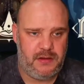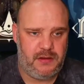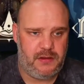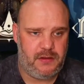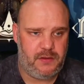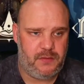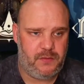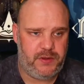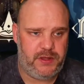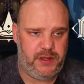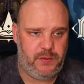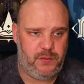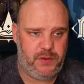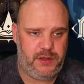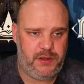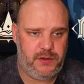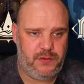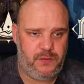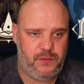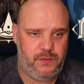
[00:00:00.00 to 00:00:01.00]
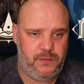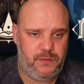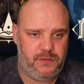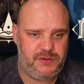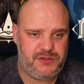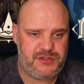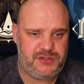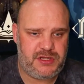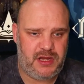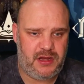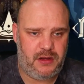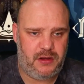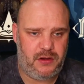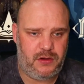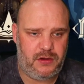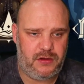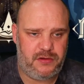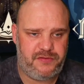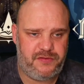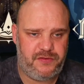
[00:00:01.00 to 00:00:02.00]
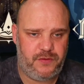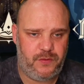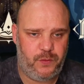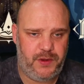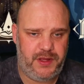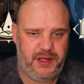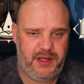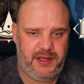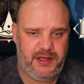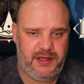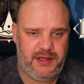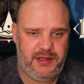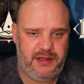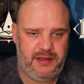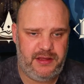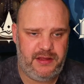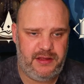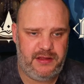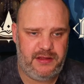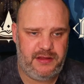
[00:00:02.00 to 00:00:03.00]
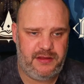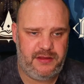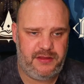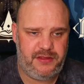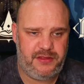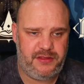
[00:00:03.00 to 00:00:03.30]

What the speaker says: We will start off with